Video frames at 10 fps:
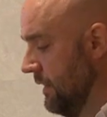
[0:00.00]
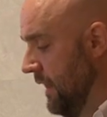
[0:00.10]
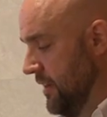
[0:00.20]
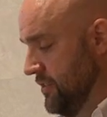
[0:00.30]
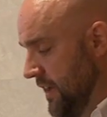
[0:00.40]

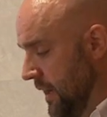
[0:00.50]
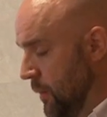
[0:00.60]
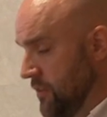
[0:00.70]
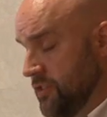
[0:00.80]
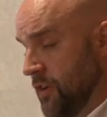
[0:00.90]
The HCA,
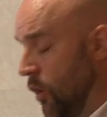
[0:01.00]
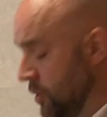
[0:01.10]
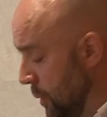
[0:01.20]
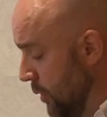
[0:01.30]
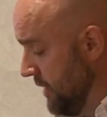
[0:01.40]
which is the
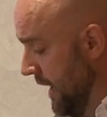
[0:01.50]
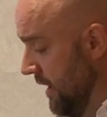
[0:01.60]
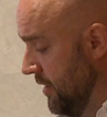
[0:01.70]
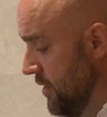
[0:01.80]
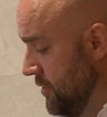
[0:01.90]
Hospital
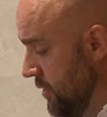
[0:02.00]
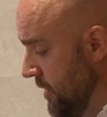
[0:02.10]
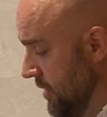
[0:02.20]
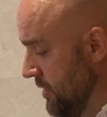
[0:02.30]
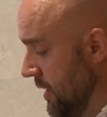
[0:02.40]
Caterers
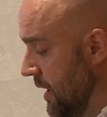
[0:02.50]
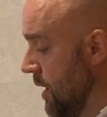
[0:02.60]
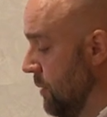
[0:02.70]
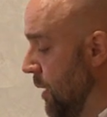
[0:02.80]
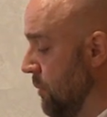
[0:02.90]
Association,
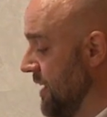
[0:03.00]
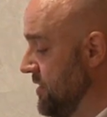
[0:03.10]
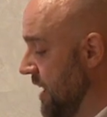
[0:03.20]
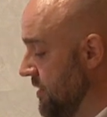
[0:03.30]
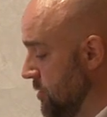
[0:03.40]
public
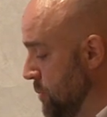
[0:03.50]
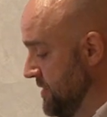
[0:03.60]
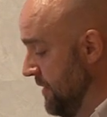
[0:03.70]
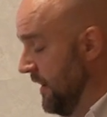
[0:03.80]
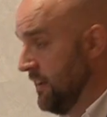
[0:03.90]
sector
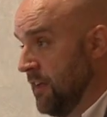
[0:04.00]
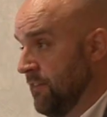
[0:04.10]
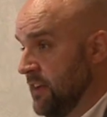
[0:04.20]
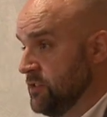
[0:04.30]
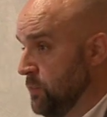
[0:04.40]
specific
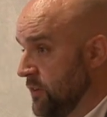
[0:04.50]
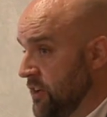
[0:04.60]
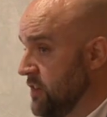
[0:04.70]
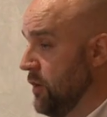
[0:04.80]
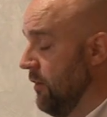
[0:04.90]
events. We're
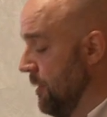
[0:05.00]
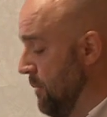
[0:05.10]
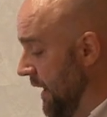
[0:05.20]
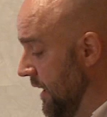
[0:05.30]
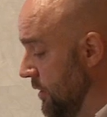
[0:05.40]
just off the
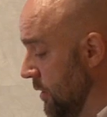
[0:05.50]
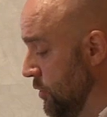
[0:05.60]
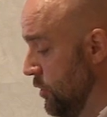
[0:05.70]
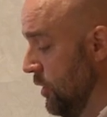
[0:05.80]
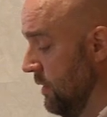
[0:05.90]
back of
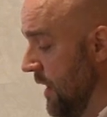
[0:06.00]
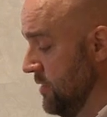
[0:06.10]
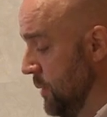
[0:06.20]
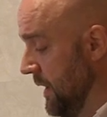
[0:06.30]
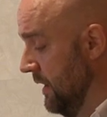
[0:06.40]
doing two
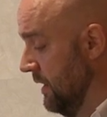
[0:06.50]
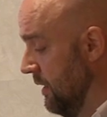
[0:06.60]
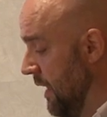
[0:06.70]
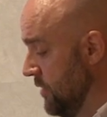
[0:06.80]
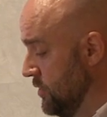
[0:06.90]
last week in
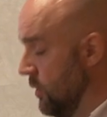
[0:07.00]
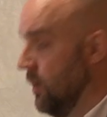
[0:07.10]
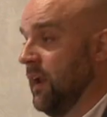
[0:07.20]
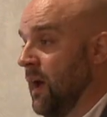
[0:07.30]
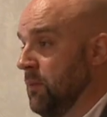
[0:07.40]

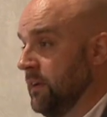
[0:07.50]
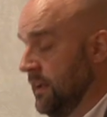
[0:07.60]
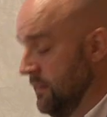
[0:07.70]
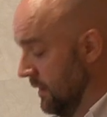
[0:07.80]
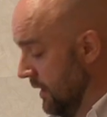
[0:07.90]
Glasgow and
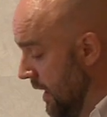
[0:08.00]
Aberdeen.